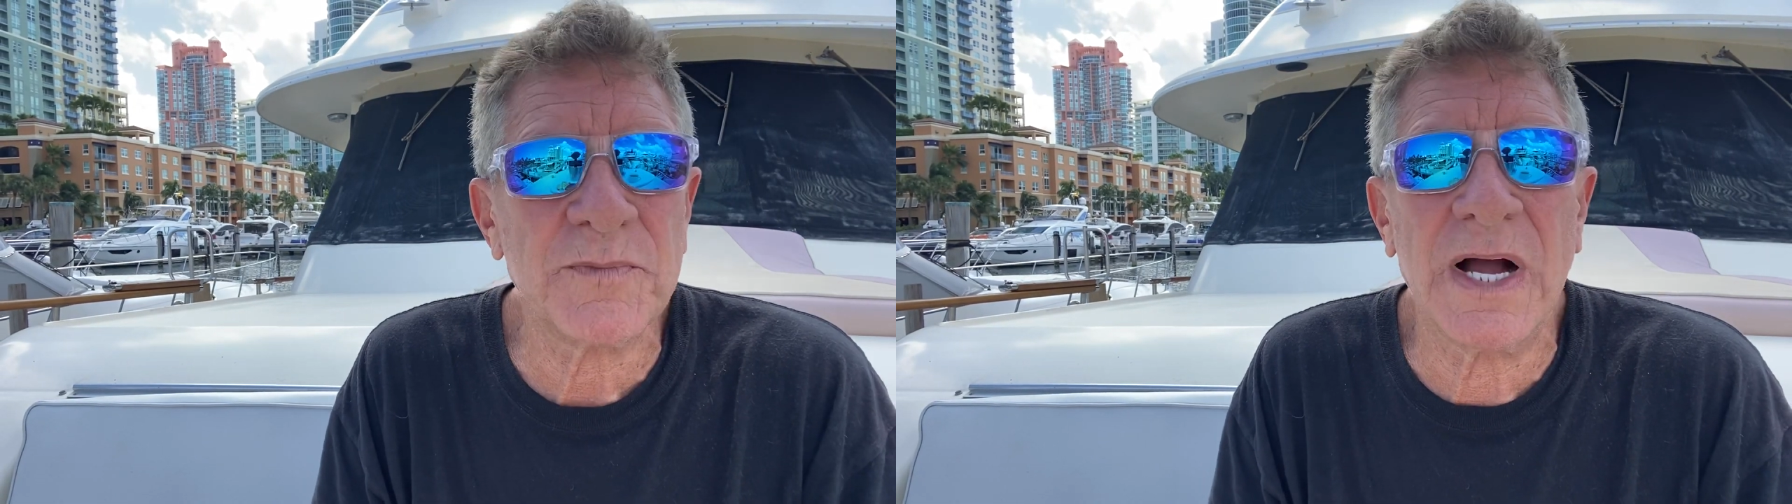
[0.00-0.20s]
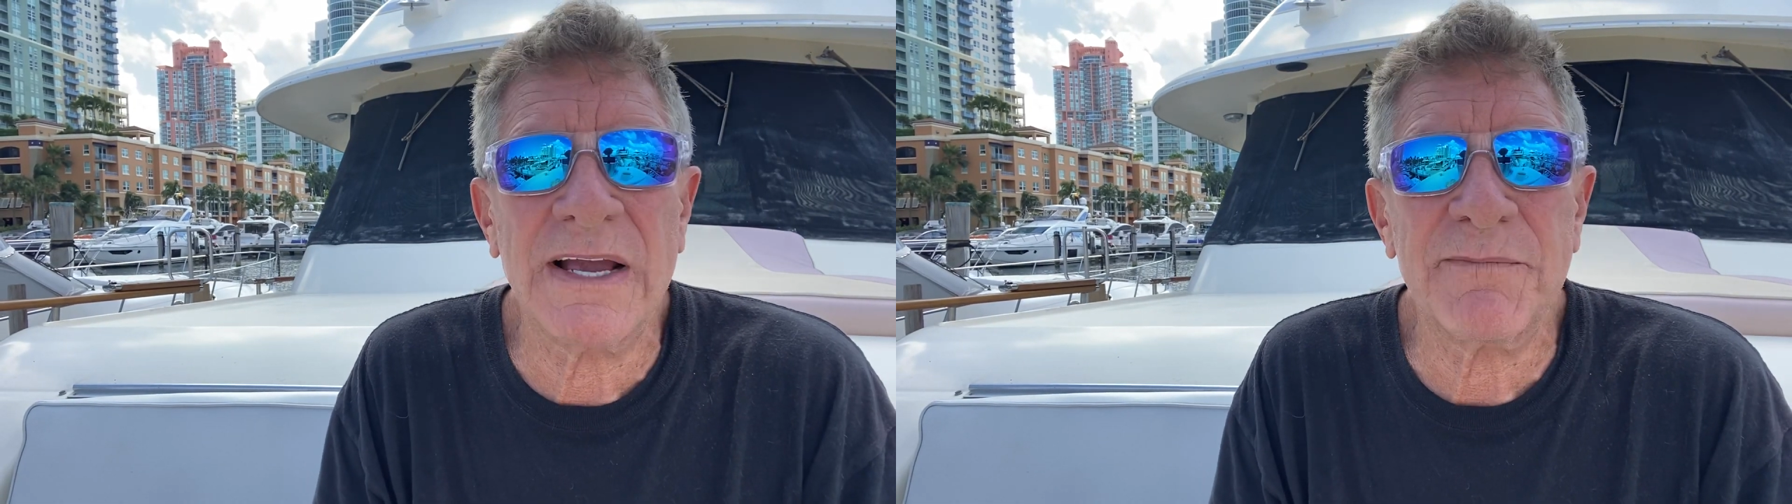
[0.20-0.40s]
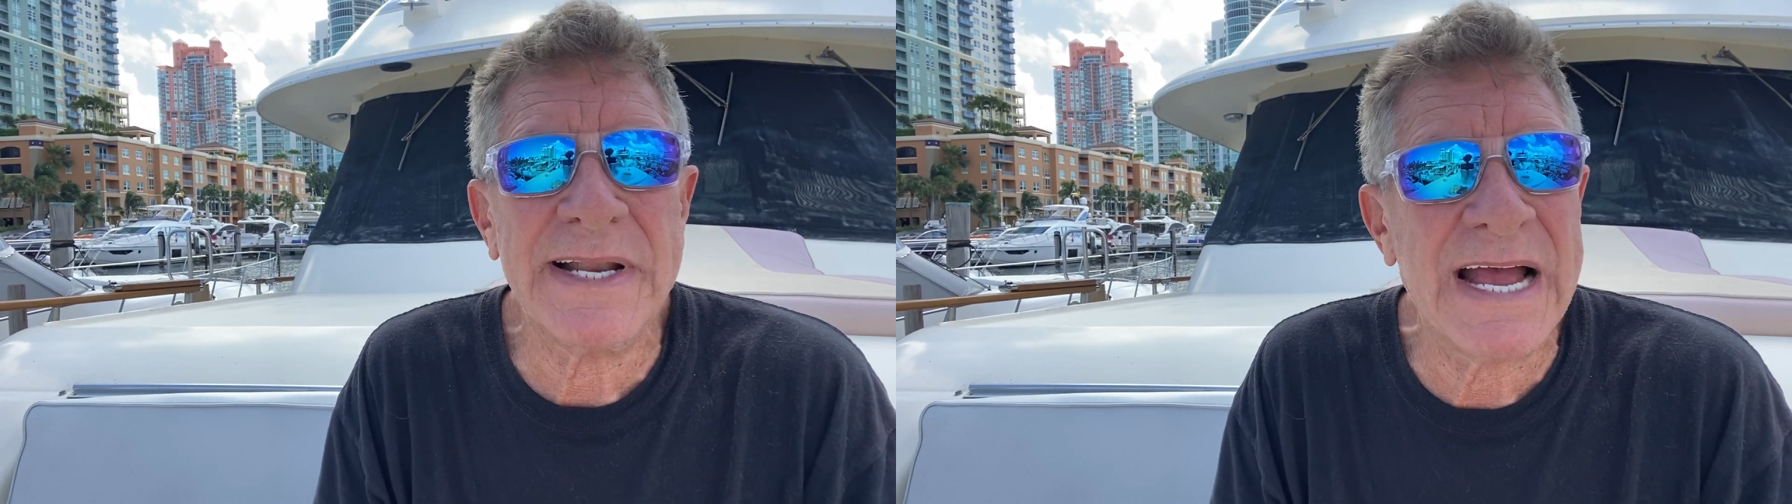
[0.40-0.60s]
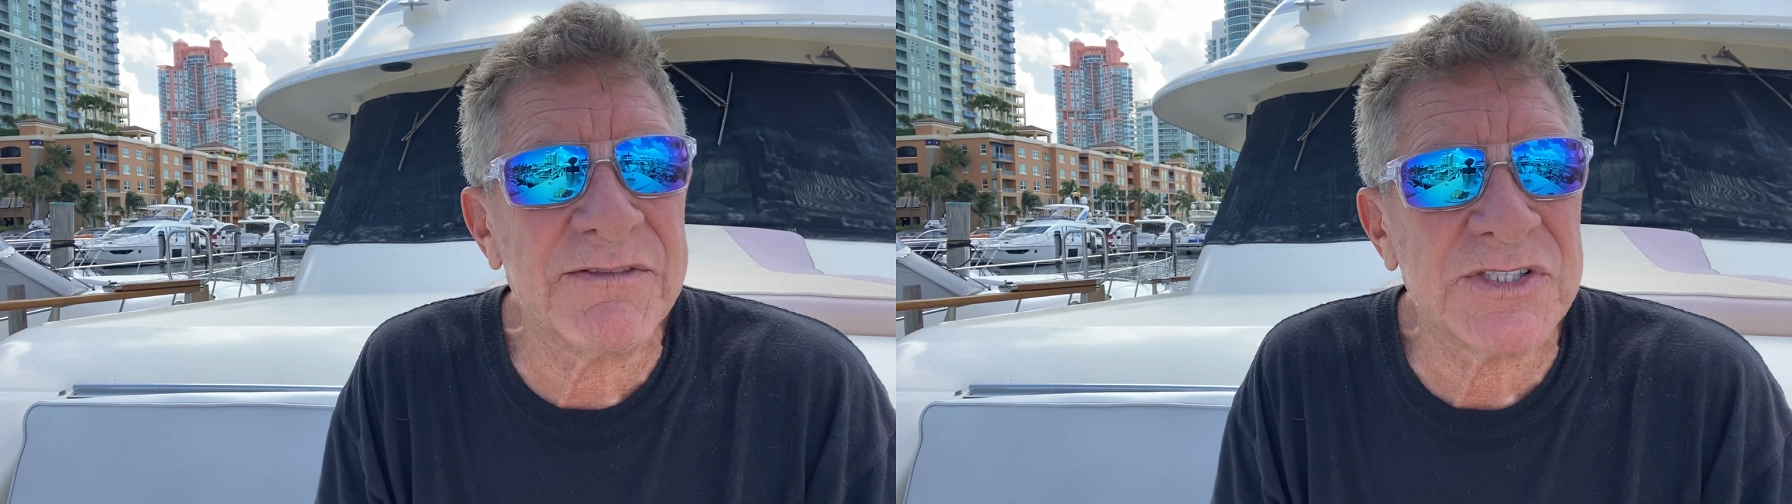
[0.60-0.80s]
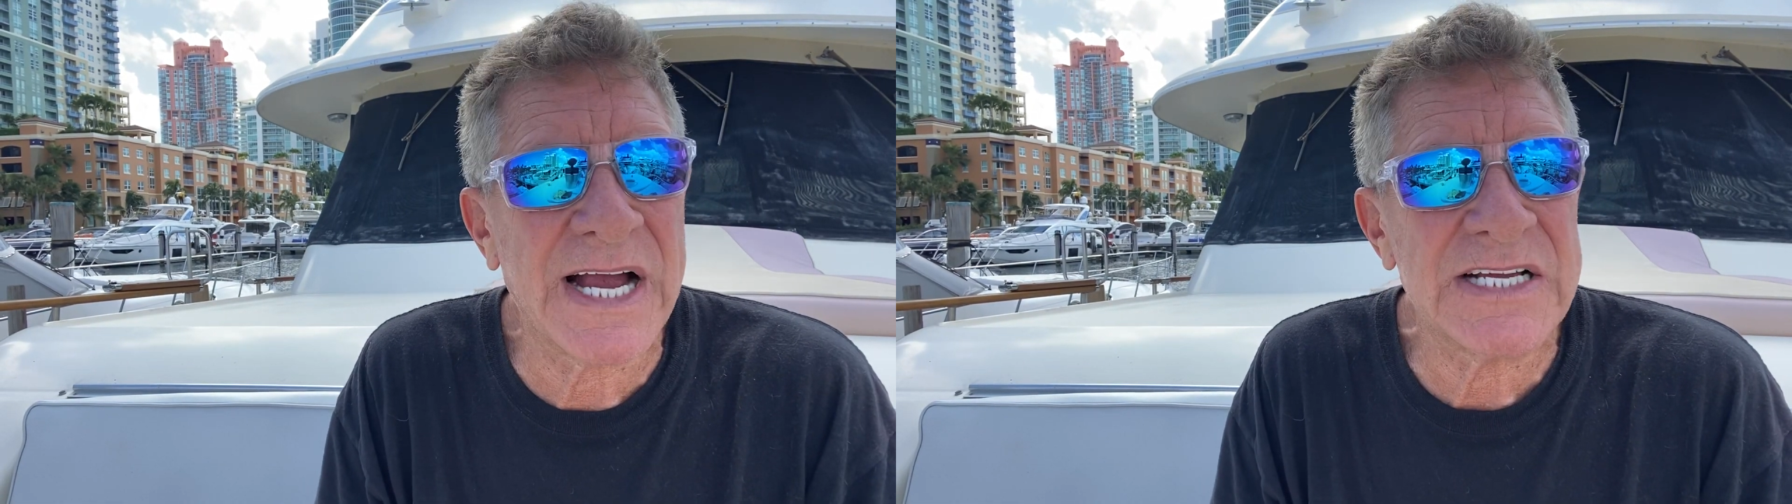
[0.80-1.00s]
I've been
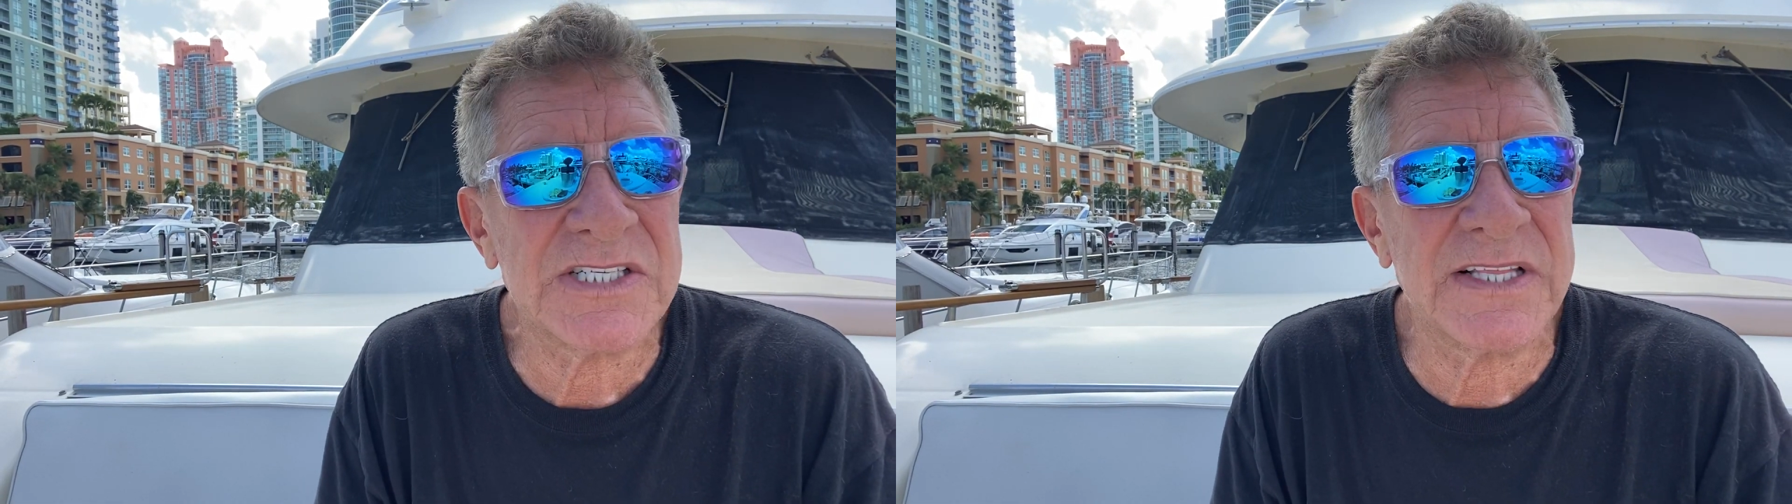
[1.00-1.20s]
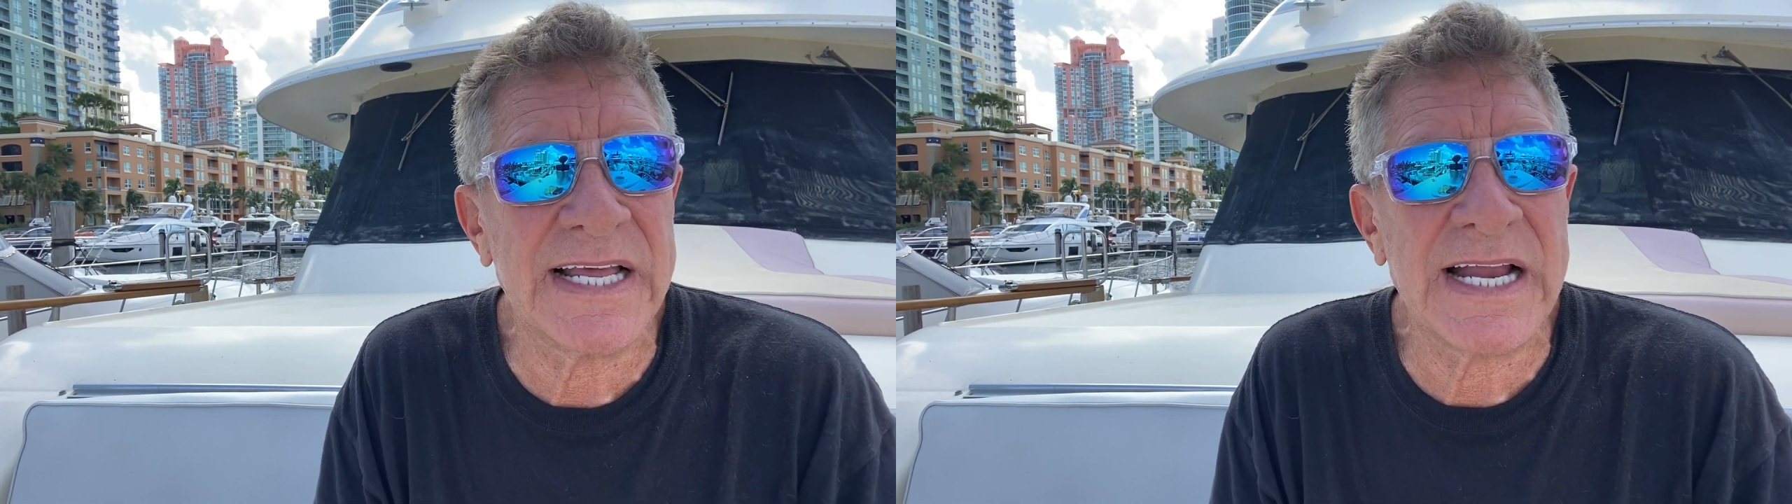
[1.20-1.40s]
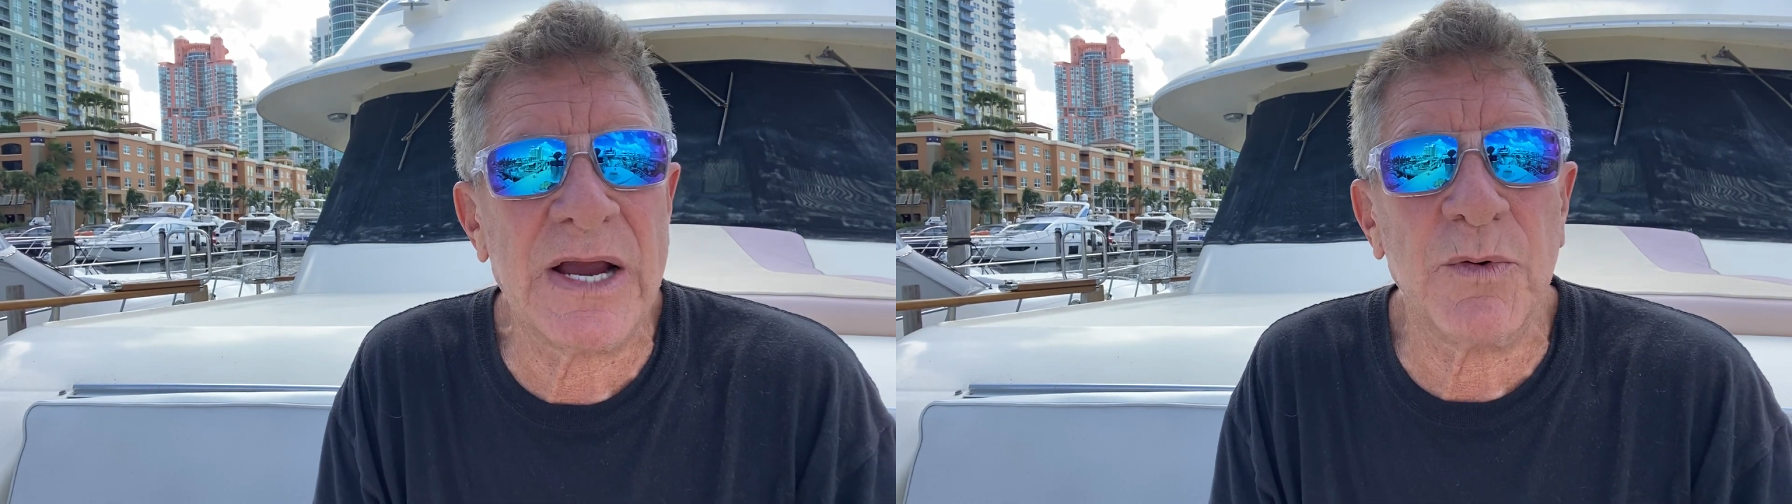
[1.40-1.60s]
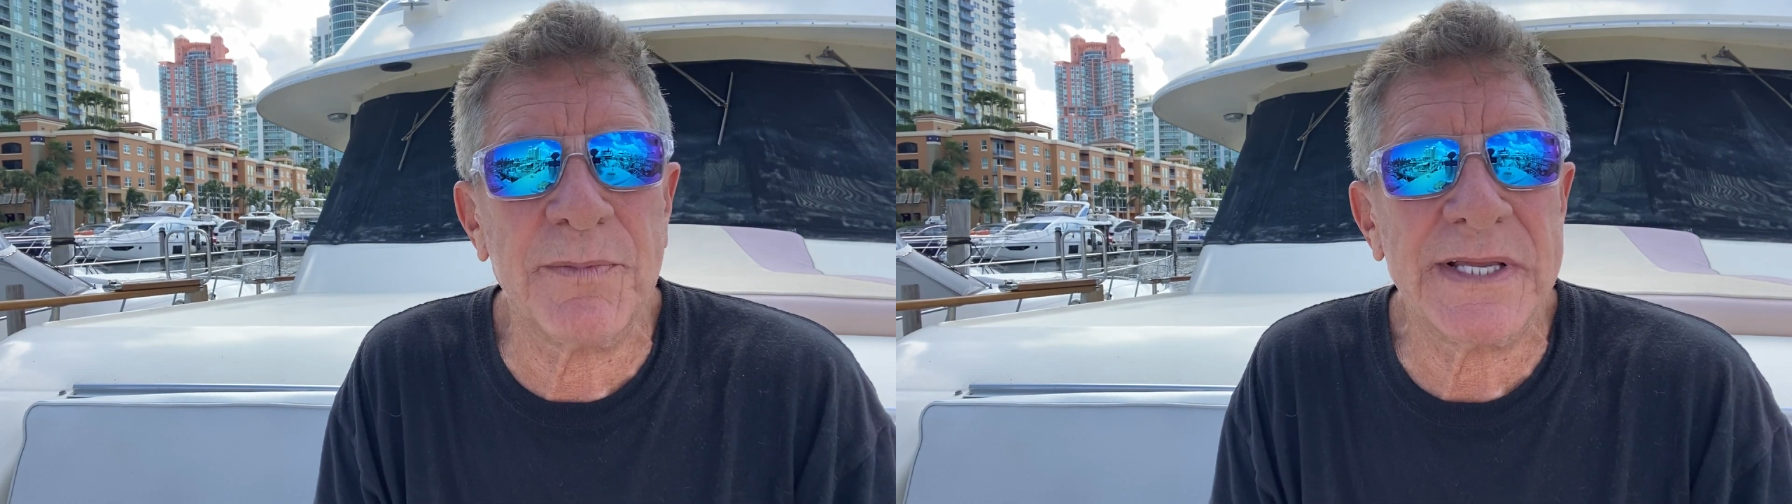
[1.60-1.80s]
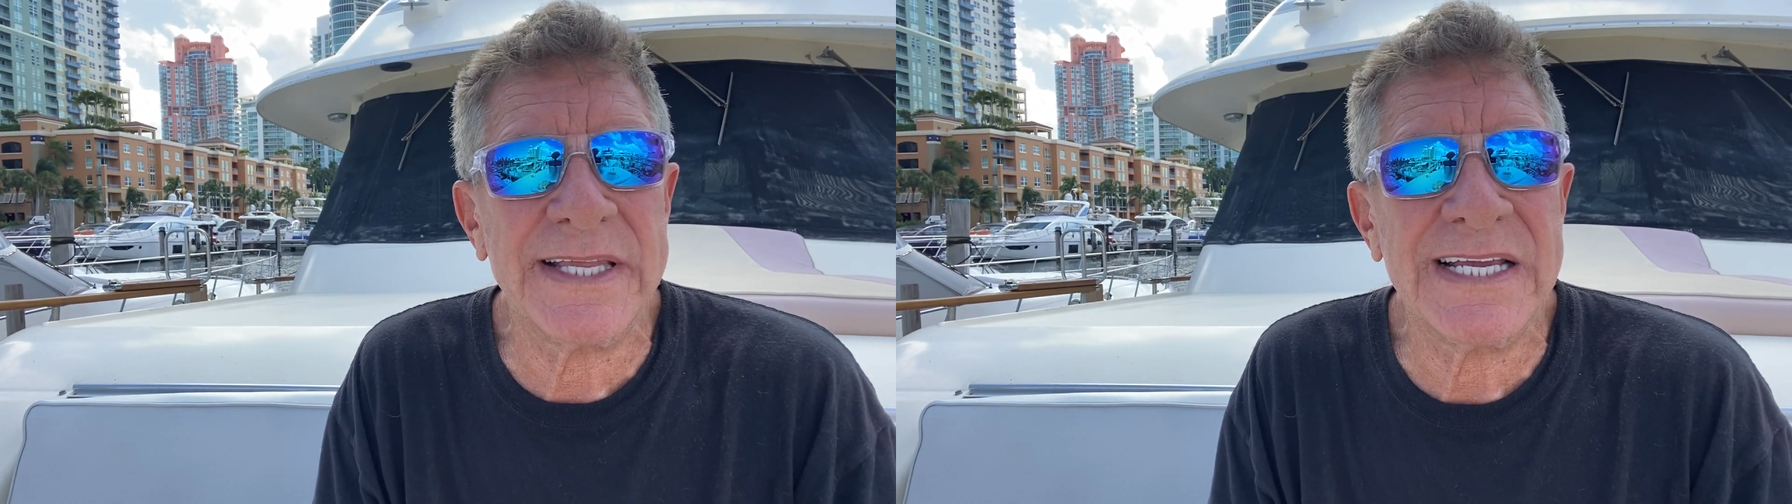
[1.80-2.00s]
advertising that I will
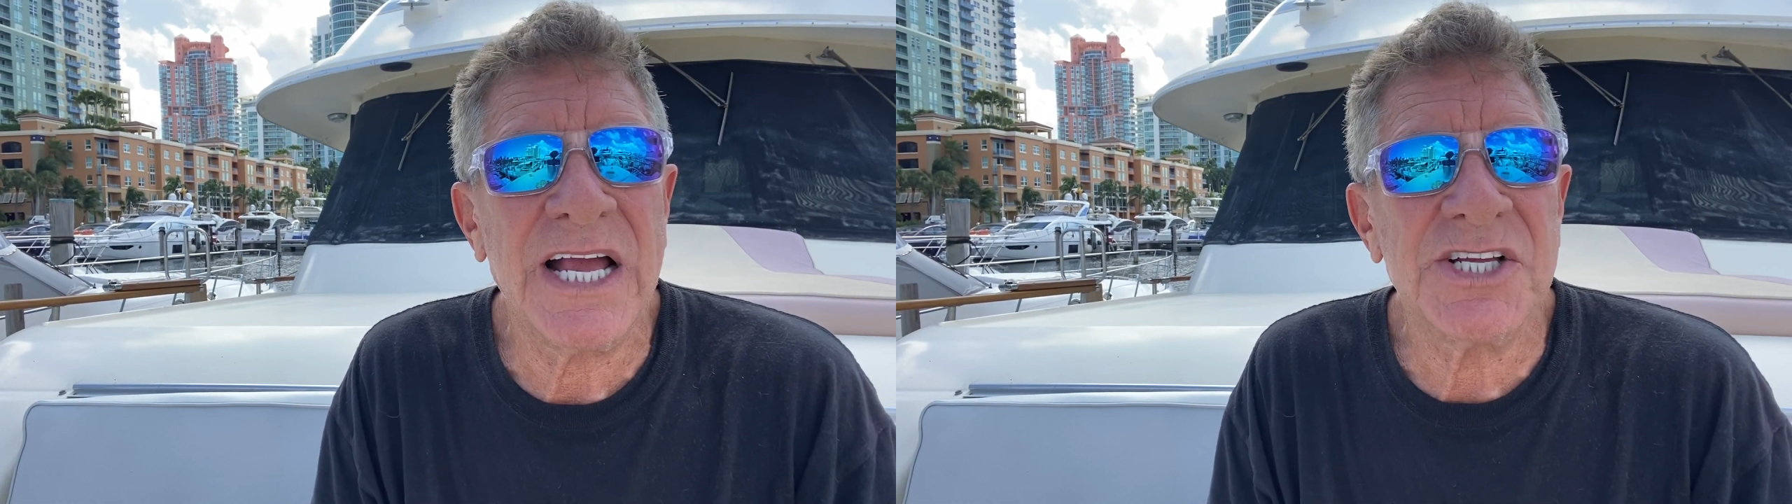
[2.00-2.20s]
be the